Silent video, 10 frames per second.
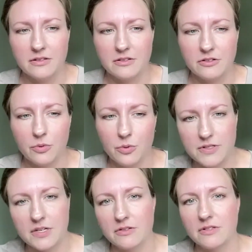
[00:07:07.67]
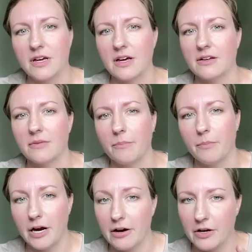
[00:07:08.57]
your skill set
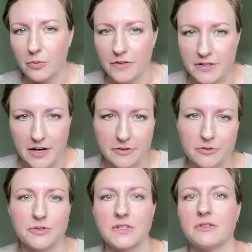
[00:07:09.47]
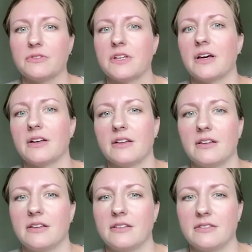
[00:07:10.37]
married with a technical skill set
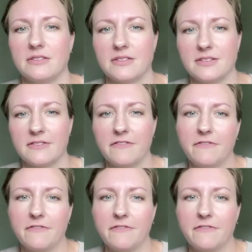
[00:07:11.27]
is